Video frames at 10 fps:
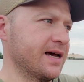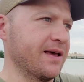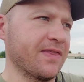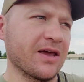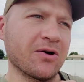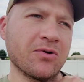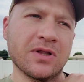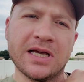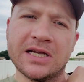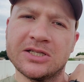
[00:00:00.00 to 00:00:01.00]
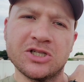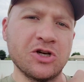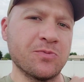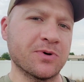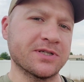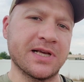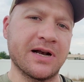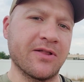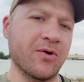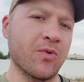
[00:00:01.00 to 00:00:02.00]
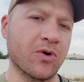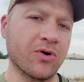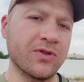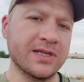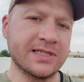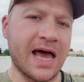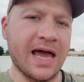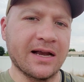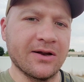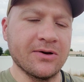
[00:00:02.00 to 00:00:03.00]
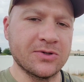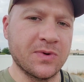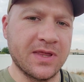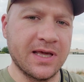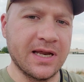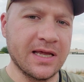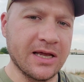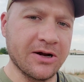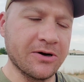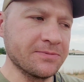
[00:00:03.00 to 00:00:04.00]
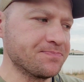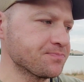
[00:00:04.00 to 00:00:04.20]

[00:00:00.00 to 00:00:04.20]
I think only 2% of the world is diagnosed with it a year.